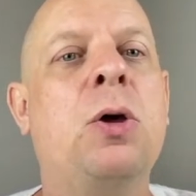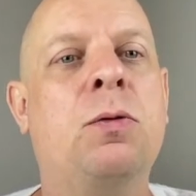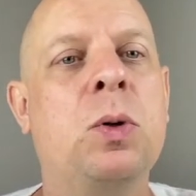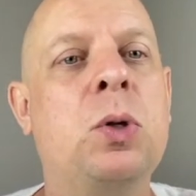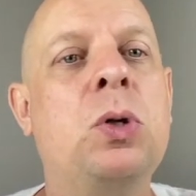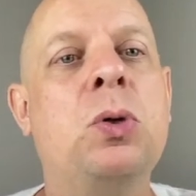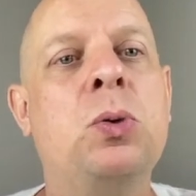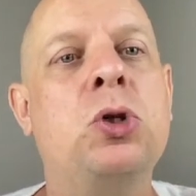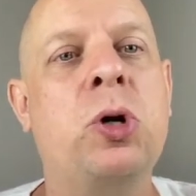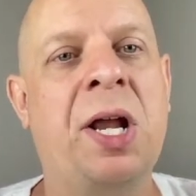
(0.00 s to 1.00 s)
through you
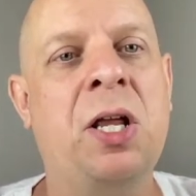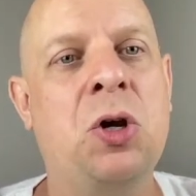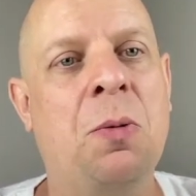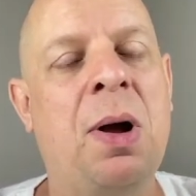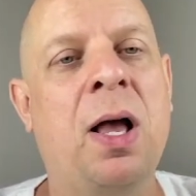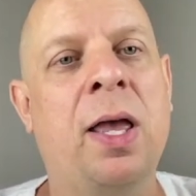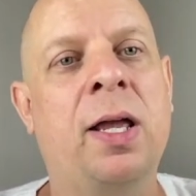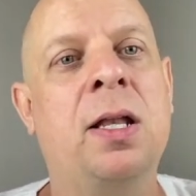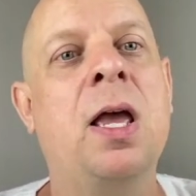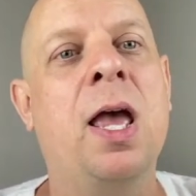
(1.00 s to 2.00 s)
training your mind